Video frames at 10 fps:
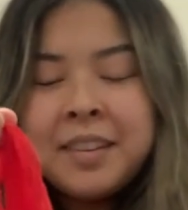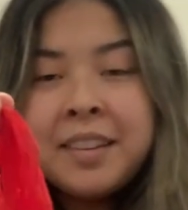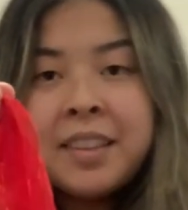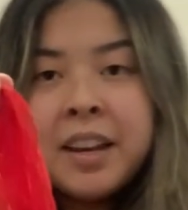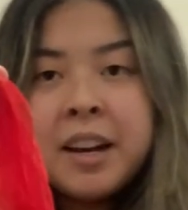
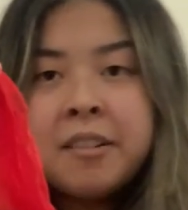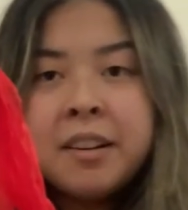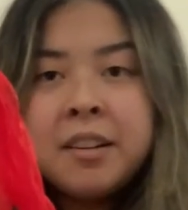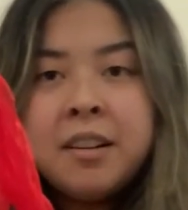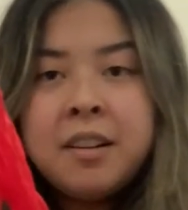there
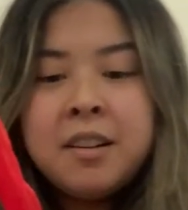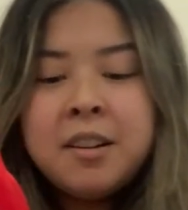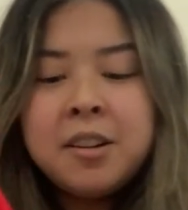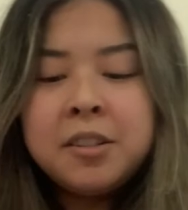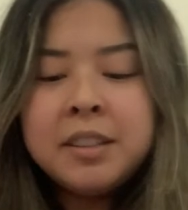it
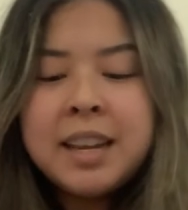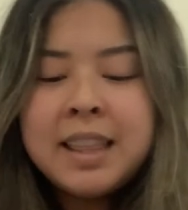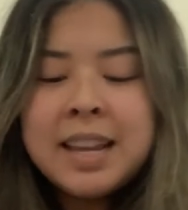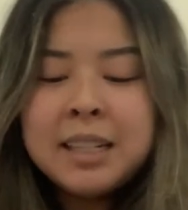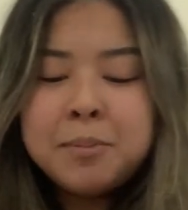goes. And
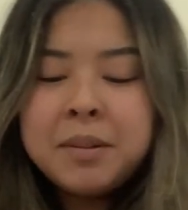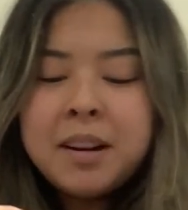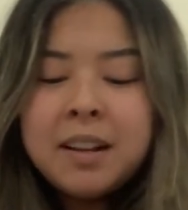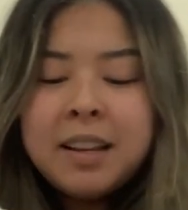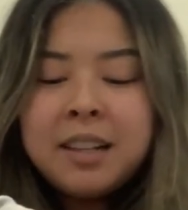last but
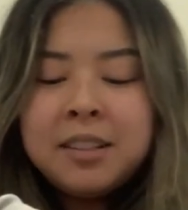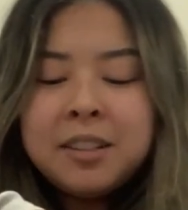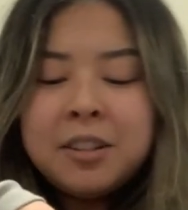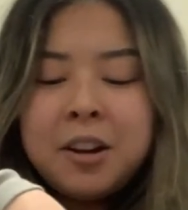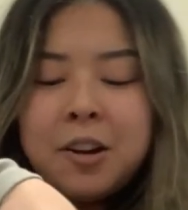not least,
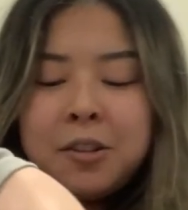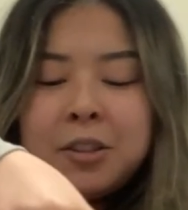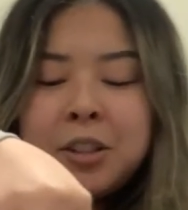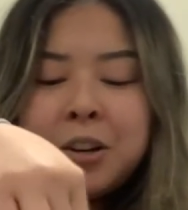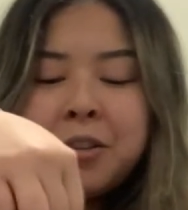there's
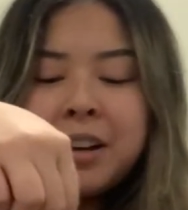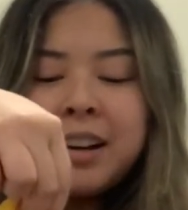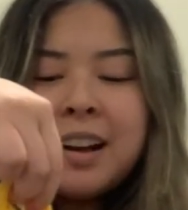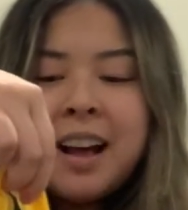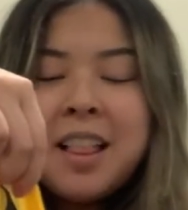also the
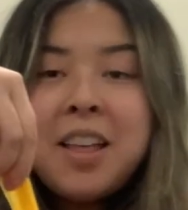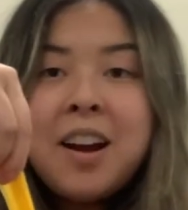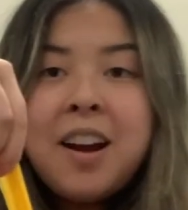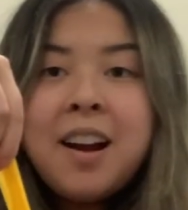color